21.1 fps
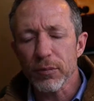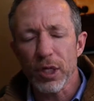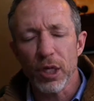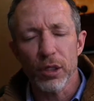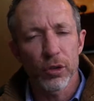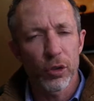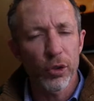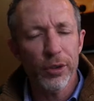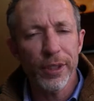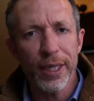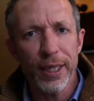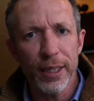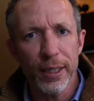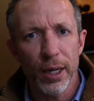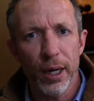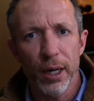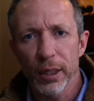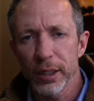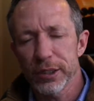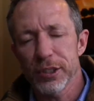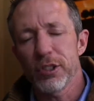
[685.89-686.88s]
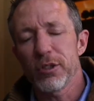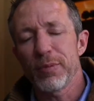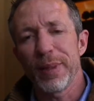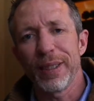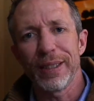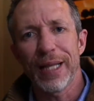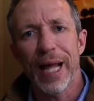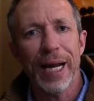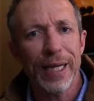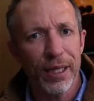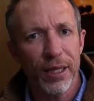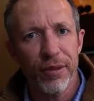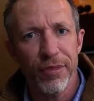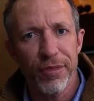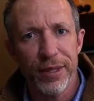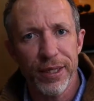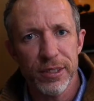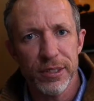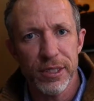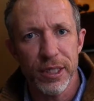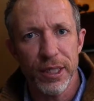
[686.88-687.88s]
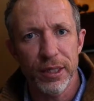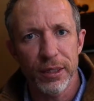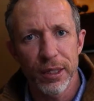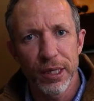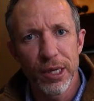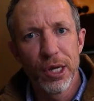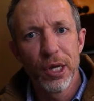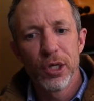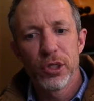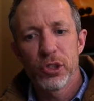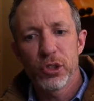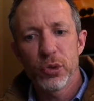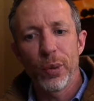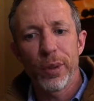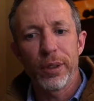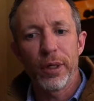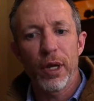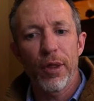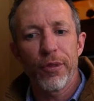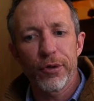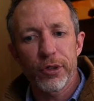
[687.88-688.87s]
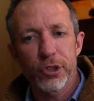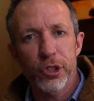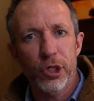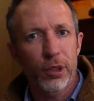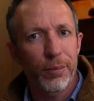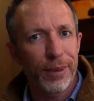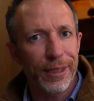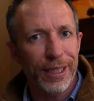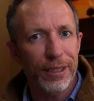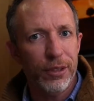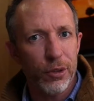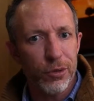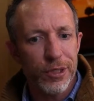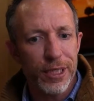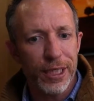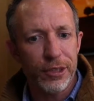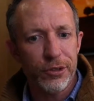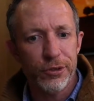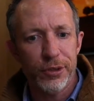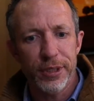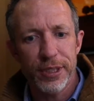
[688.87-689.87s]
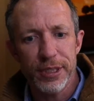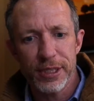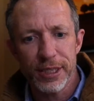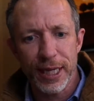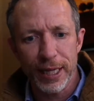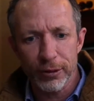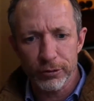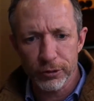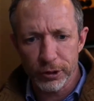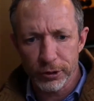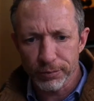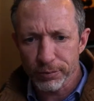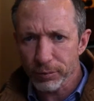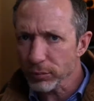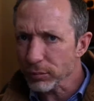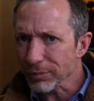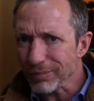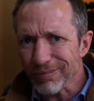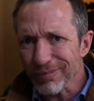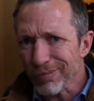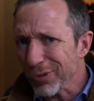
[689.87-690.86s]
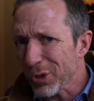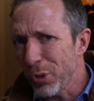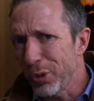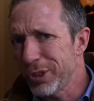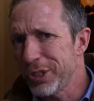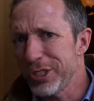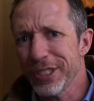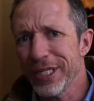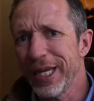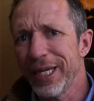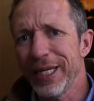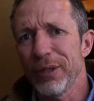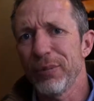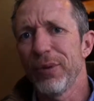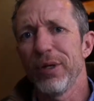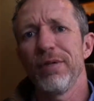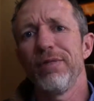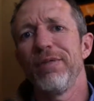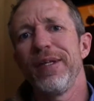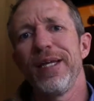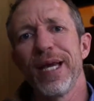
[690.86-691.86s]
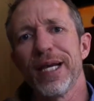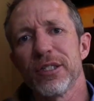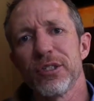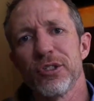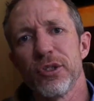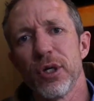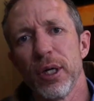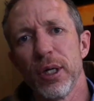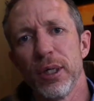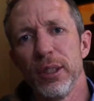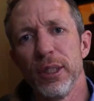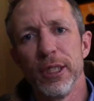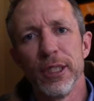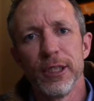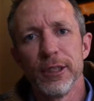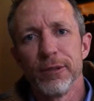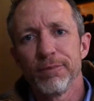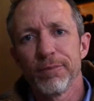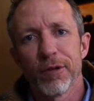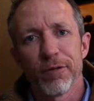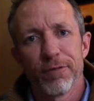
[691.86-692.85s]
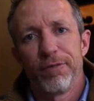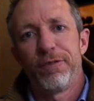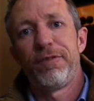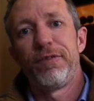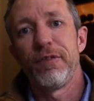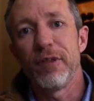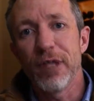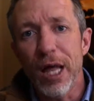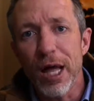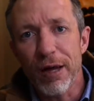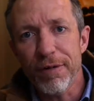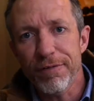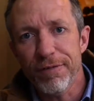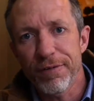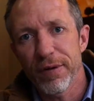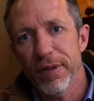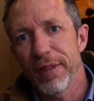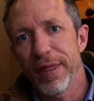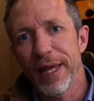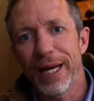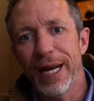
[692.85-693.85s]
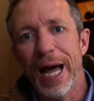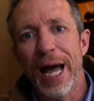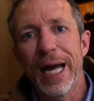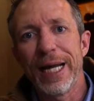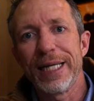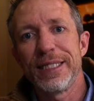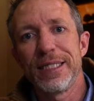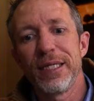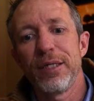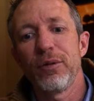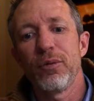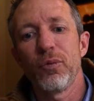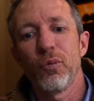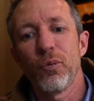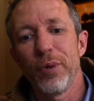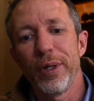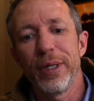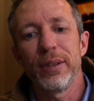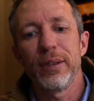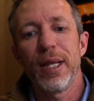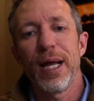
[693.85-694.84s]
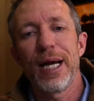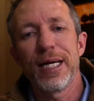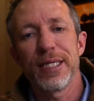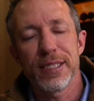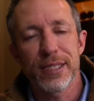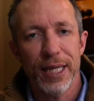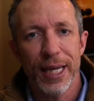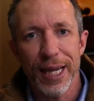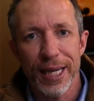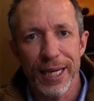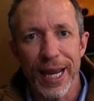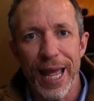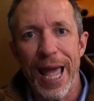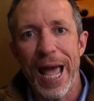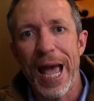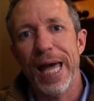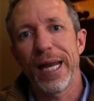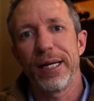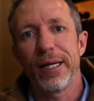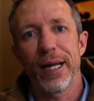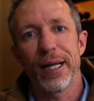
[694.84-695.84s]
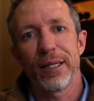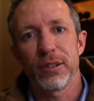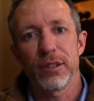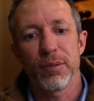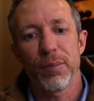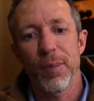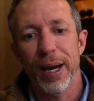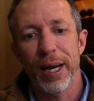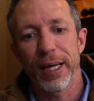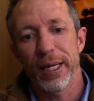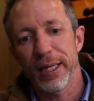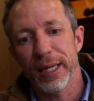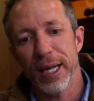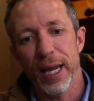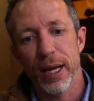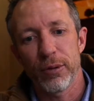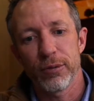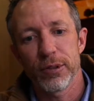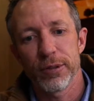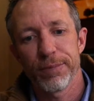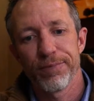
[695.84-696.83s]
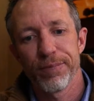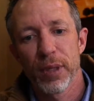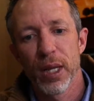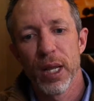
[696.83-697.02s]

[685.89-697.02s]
locking things in to another term to get those extra discounts, or just getting rid of the extra fluff that I didn't realize they had added onto my account.